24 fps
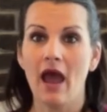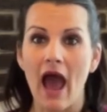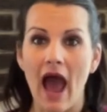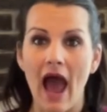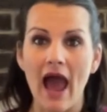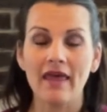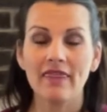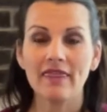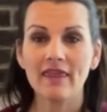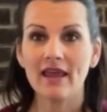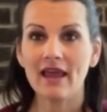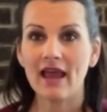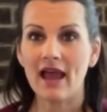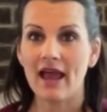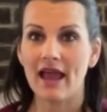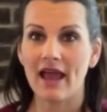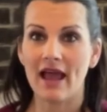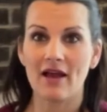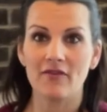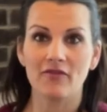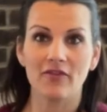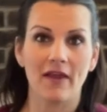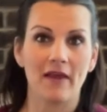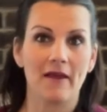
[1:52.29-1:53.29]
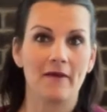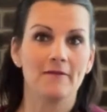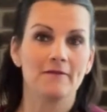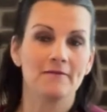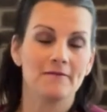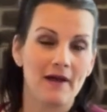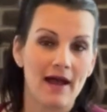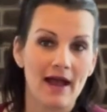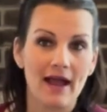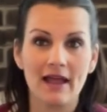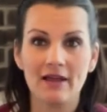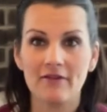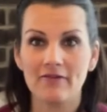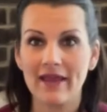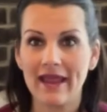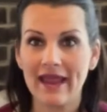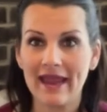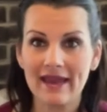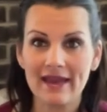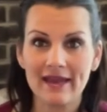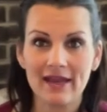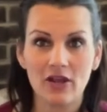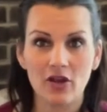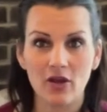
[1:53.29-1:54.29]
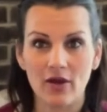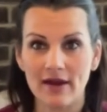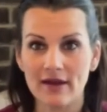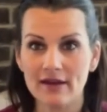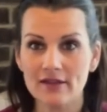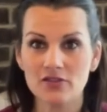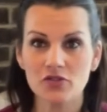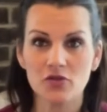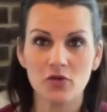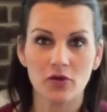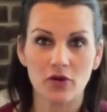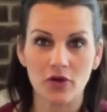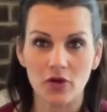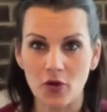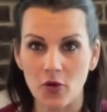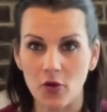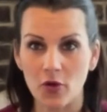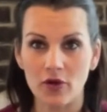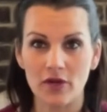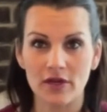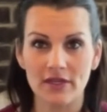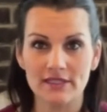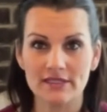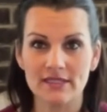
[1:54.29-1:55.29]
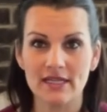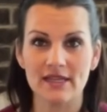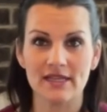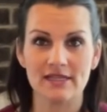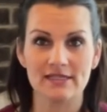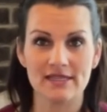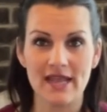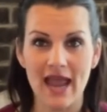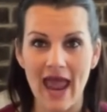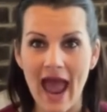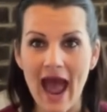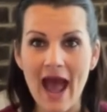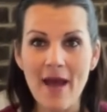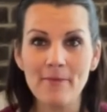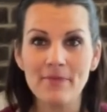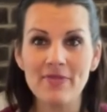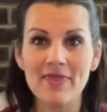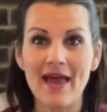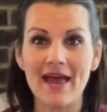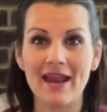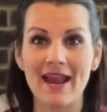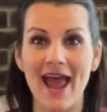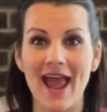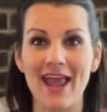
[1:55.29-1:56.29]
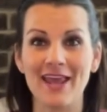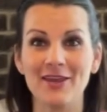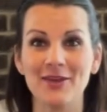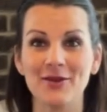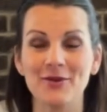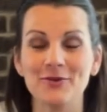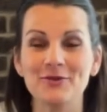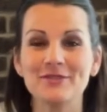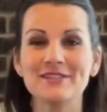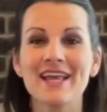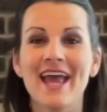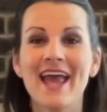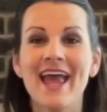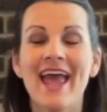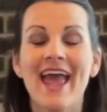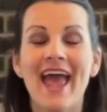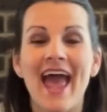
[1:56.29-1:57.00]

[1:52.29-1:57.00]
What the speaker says: I think I have like a 580 credit score according to this app that I use.